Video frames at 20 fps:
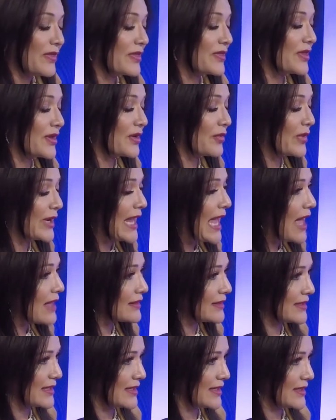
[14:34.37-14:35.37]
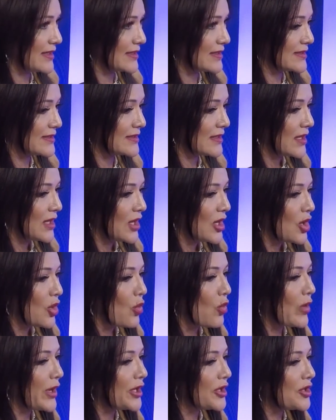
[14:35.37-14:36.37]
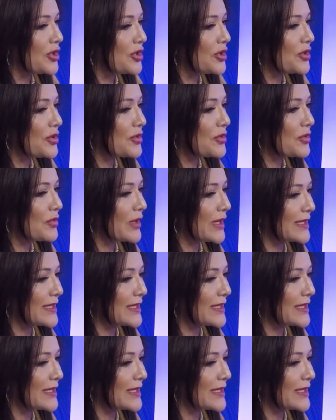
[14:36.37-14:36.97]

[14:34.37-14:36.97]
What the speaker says: The reality is, when you